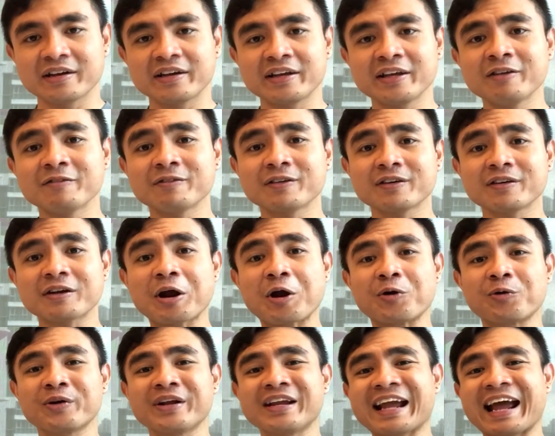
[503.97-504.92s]
even
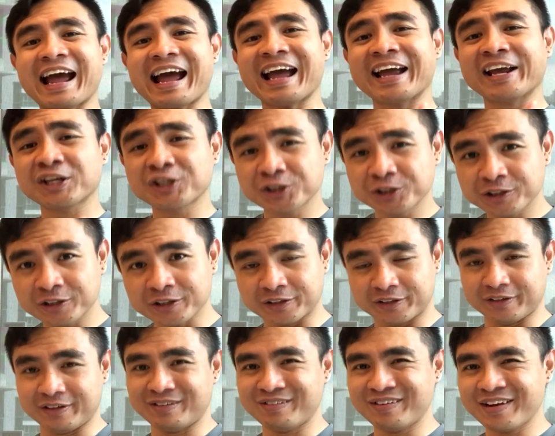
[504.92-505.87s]

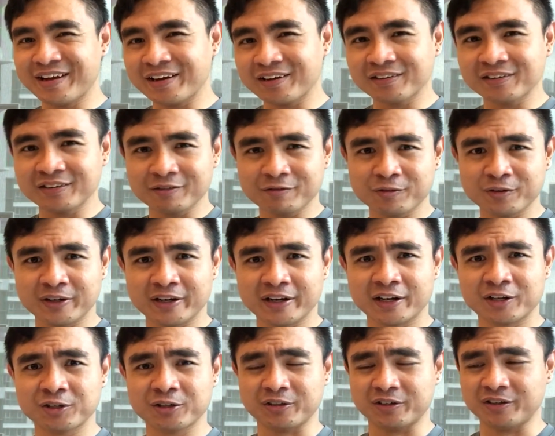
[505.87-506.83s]
reaction, negative
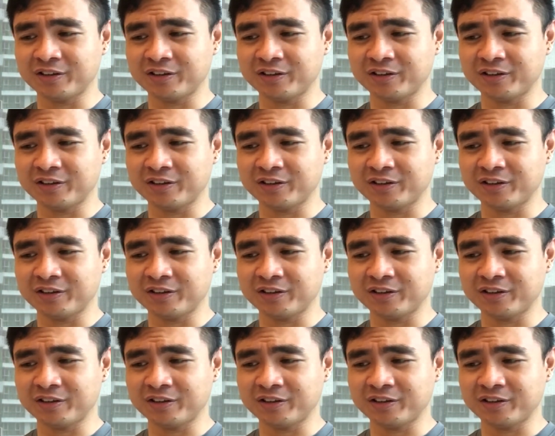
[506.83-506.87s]
reaction.